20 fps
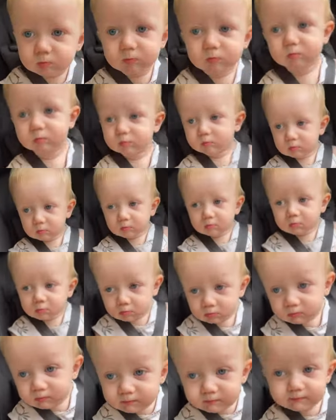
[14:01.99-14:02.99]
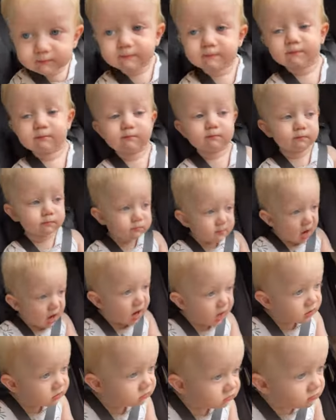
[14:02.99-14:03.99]
Yeah, you've got so many teeth,
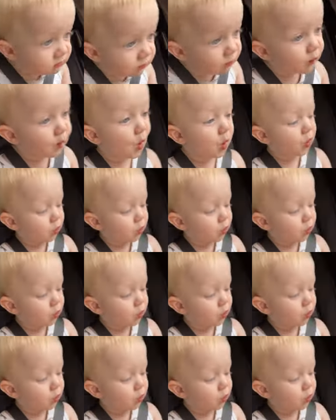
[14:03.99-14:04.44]
it's not funny.